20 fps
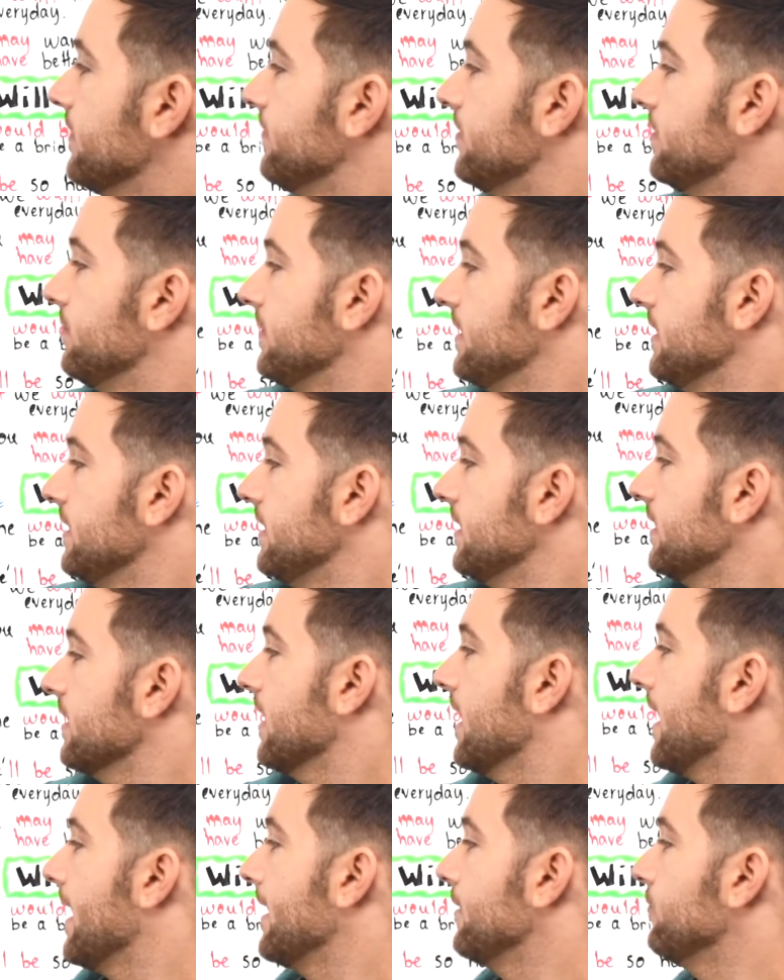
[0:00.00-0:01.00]
of the
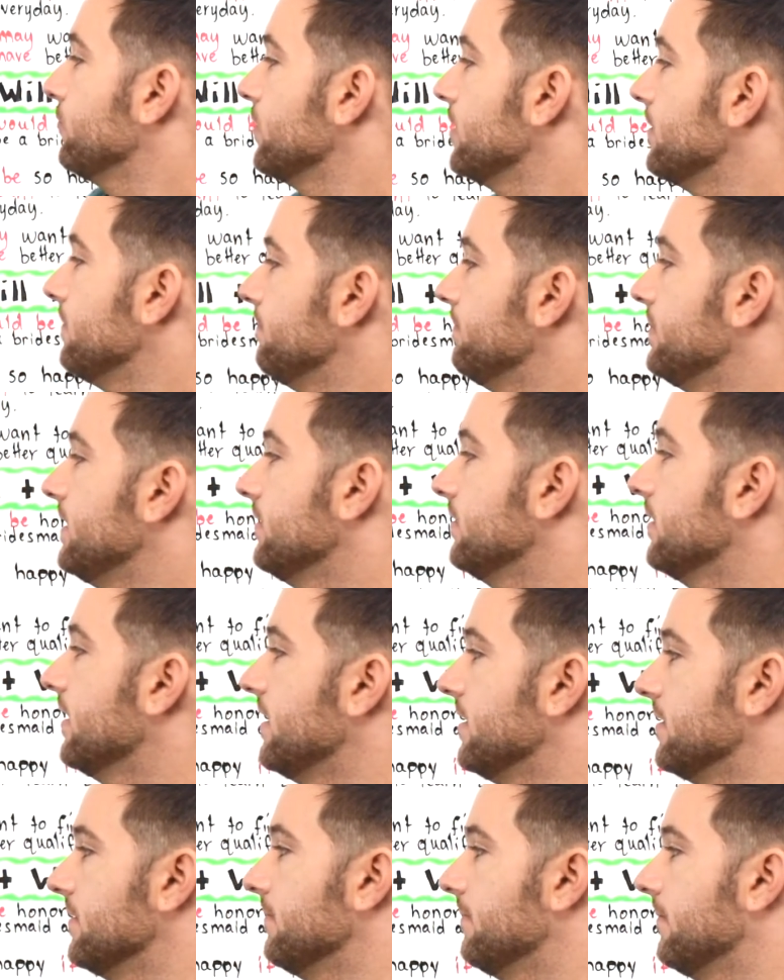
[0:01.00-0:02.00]
meeting, I wouldn't be
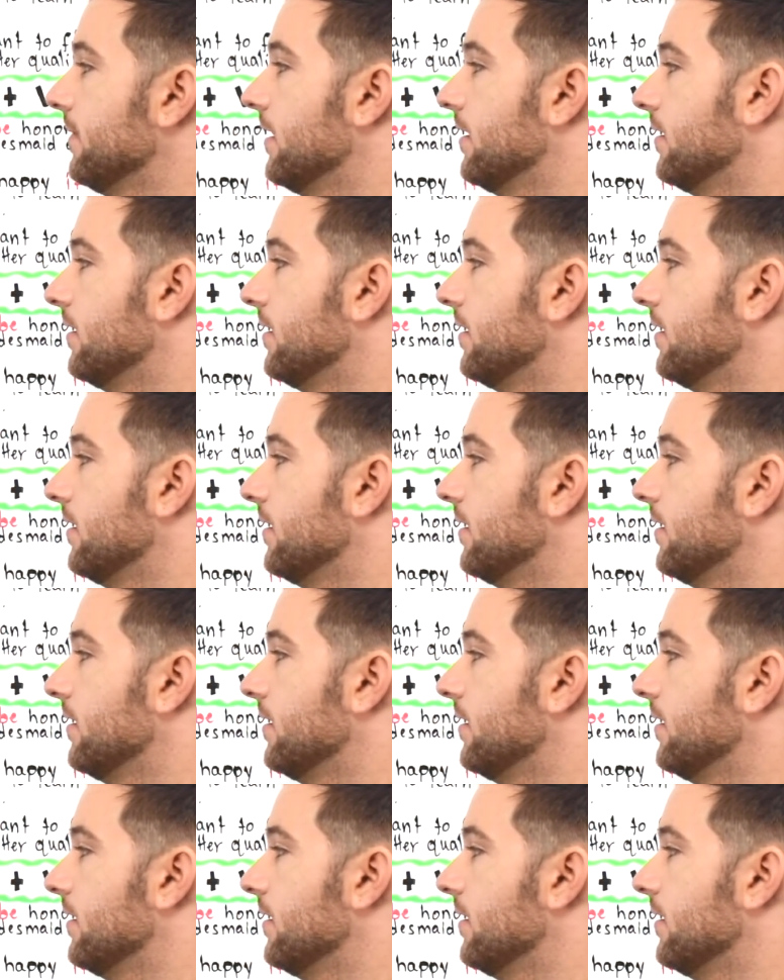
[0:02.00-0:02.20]
late.